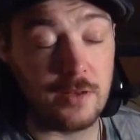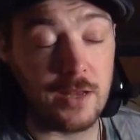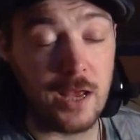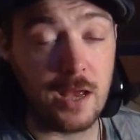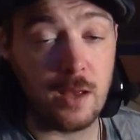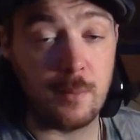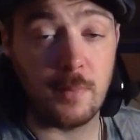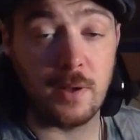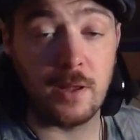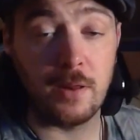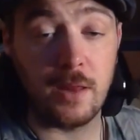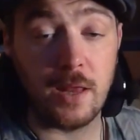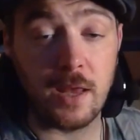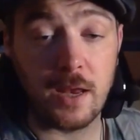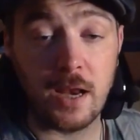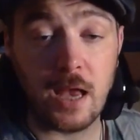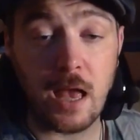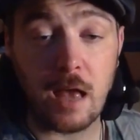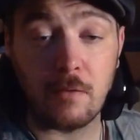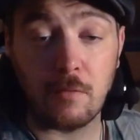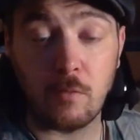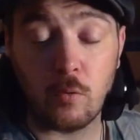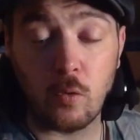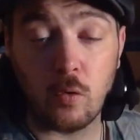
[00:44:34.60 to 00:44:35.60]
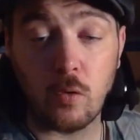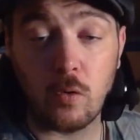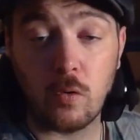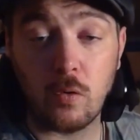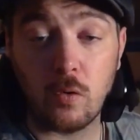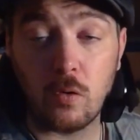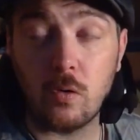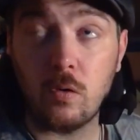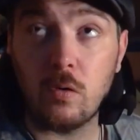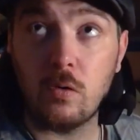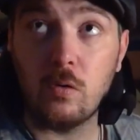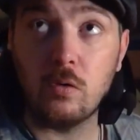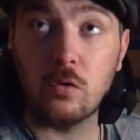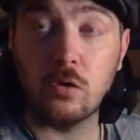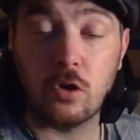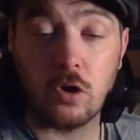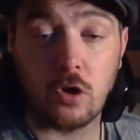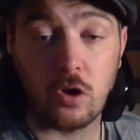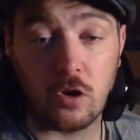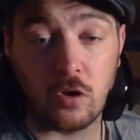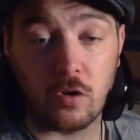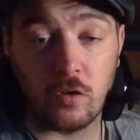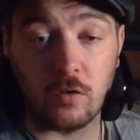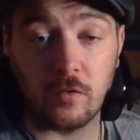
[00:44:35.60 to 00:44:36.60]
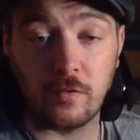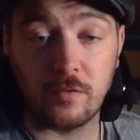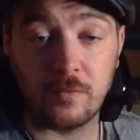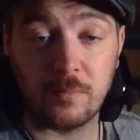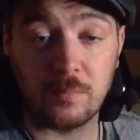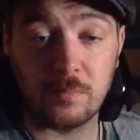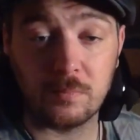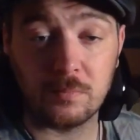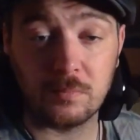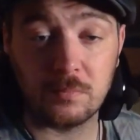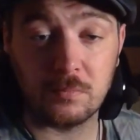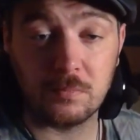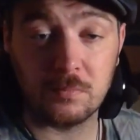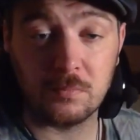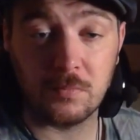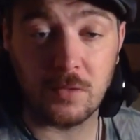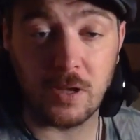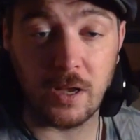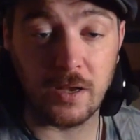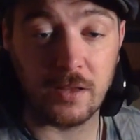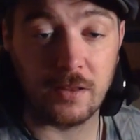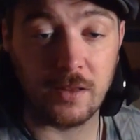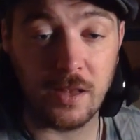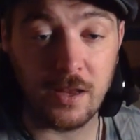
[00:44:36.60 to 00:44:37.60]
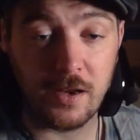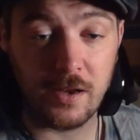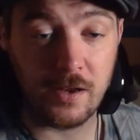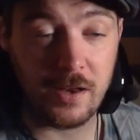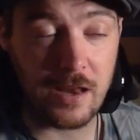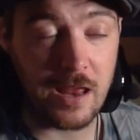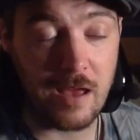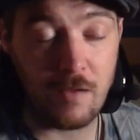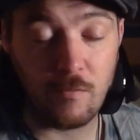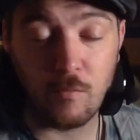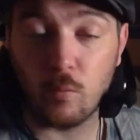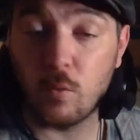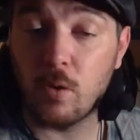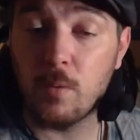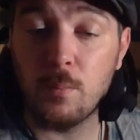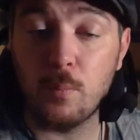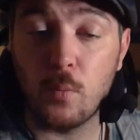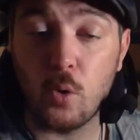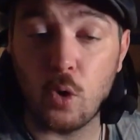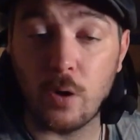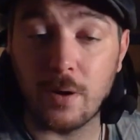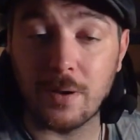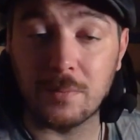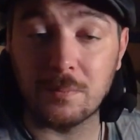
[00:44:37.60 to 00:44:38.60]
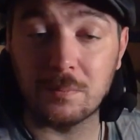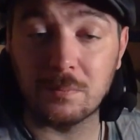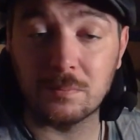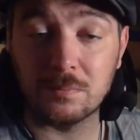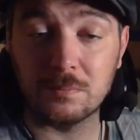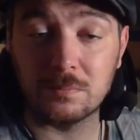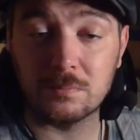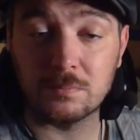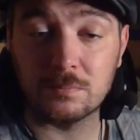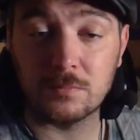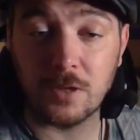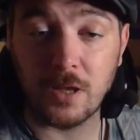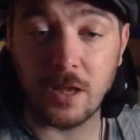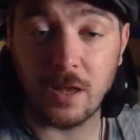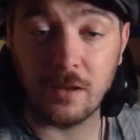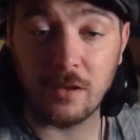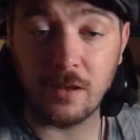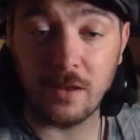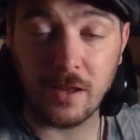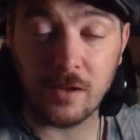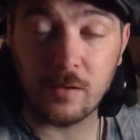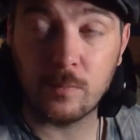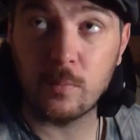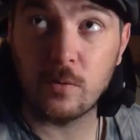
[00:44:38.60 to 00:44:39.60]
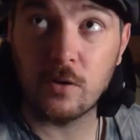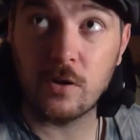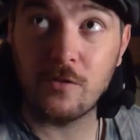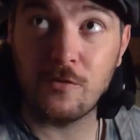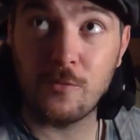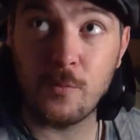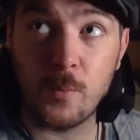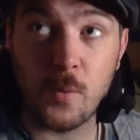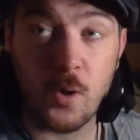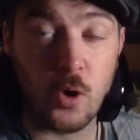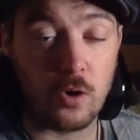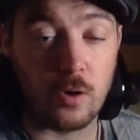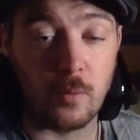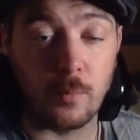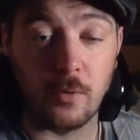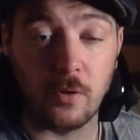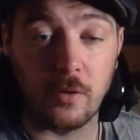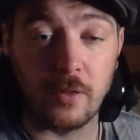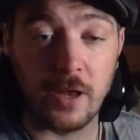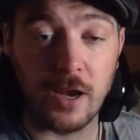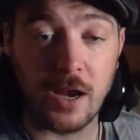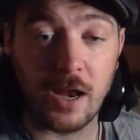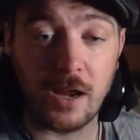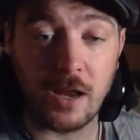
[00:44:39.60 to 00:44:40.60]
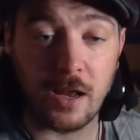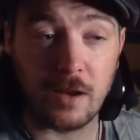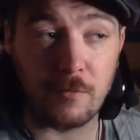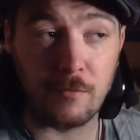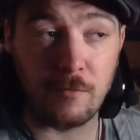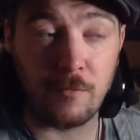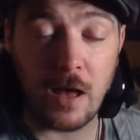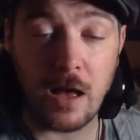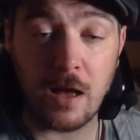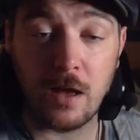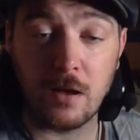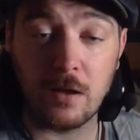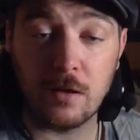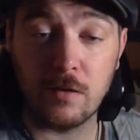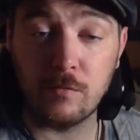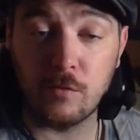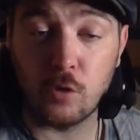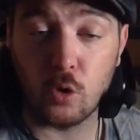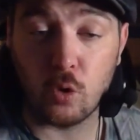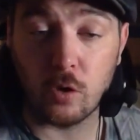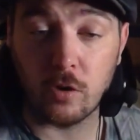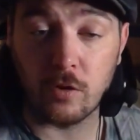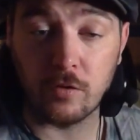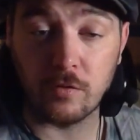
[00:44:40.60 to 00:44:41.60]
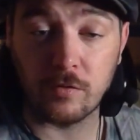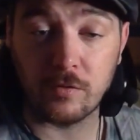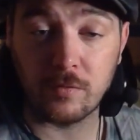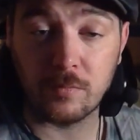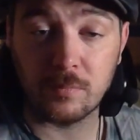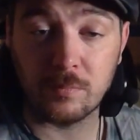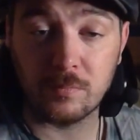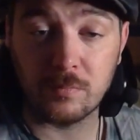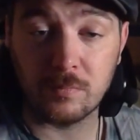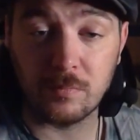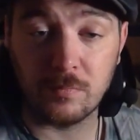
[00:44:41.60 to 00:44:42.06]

damn, man, they got all girls. Like, they didn't have one boy. That's pretty remarkable. They got, like, 5 daughters.